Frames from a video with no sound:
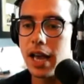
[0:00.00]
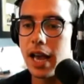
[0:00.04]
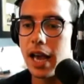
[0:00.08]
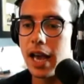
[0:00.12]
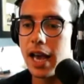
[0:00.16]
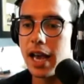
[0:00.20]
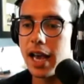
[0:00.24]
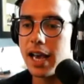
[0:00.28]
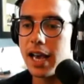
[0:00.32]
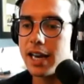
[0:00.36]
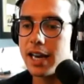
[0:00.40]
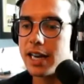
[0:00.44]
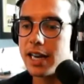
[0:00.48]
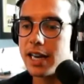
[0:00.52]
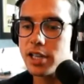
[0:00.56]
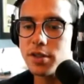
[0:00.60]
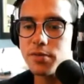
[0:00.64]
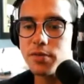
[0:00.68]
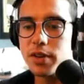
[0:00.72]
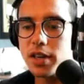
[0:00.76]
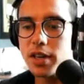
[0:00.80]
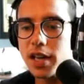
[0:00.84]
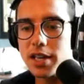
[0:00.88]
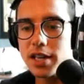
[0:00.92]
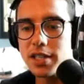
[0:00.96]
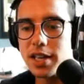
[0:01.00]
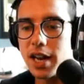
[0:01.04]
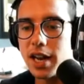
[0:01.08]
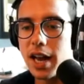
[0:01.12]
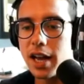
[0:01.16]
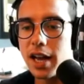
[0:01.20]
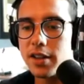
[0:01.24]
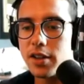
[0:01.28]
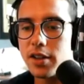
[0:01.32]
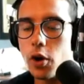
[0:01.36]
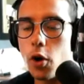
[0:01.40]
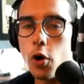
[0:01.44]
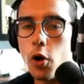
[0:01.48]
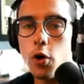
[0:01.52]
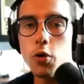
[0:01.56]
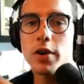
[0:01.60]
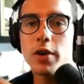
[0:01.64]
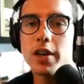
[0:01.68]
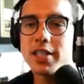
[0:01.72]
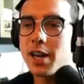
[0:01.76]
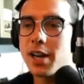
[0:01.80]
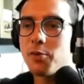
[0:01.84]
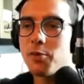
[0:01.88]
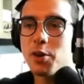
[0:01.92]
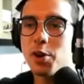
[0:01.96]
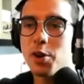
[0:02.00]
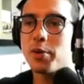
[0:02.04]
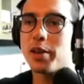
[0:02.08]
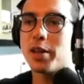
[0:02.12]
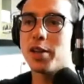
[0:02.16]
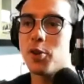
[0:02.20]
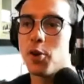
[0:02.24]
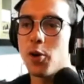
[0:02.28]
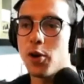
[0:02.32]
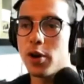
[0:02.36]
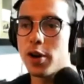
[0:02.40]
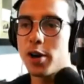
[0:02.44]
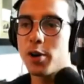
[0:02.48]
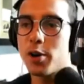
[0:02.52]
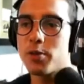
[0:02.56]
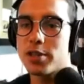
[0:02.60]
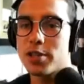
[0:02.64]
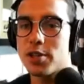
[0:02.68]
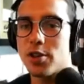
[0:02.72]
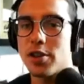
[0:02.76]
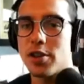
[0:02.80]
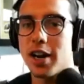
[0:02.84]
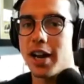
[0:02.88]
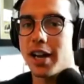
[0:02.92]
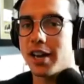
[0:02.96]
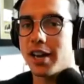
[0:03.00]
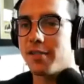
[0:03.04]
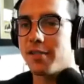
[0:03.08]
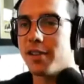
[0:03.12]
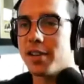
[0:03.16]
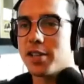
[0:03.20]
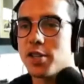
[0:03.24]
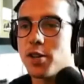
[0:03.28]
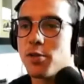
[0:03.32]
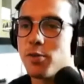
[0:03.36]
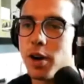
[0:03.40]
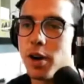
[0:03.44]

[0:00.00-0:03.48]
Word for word: And I just realized that the whole reason I wanted to be a lawyer was so that I could eventually